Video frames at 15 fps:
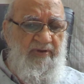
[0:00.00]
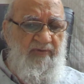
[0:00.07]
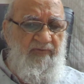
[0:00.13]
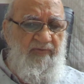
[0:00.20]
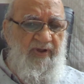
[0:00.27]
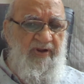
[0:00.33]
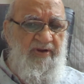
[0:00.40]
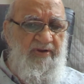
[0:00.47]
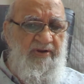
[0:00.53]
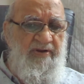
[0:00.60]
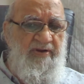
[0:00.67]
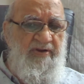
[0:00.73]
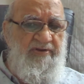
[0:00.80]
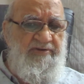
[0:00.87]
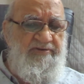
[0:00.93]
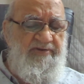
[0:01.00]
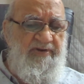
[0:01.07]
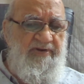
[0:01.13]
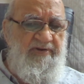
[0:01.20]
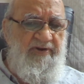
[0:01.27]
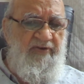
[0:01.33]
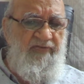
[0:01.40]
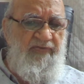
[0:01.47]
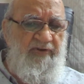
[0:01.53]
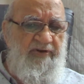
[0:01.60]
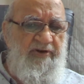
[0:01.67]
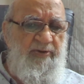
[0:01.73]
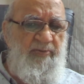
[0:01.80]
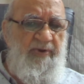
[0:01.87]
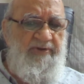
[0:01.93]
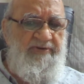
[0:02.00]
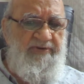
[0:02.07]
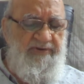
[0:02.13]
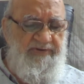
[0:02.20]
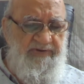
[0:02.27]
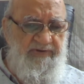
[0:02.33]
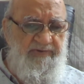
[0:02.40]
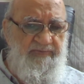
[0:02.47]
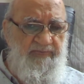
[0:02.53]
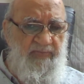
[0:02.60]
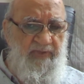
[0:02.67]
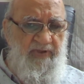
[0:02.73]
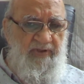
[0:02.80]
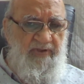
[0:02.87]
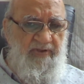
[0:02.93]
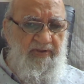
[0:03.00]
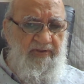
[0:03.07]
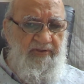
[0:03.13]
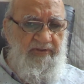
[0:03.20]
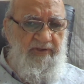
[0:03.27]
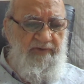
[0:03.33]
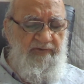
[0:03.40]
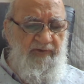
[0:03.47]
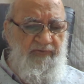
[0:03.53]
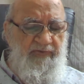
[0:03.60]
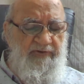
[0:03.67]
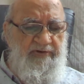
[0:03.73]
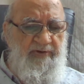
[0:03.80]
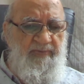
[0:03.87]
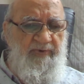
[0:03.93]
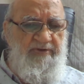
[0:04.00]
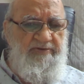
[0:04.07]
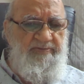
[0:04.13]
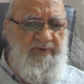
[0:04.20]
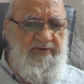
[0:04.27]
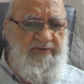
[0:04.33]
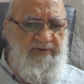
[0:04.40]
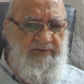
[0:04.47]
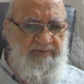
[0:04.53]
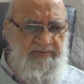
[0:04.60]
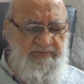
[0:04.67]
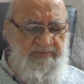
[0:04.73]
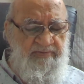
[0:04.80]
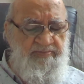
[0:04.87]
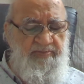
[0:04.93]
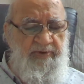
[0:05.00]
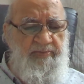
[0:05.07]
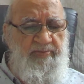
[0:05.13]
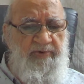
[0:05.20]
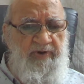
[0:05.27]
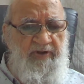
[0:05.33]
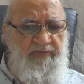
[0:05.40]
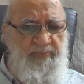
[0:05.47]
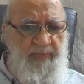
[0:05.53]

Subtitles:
were in a state of victimization. They were victimized by the people of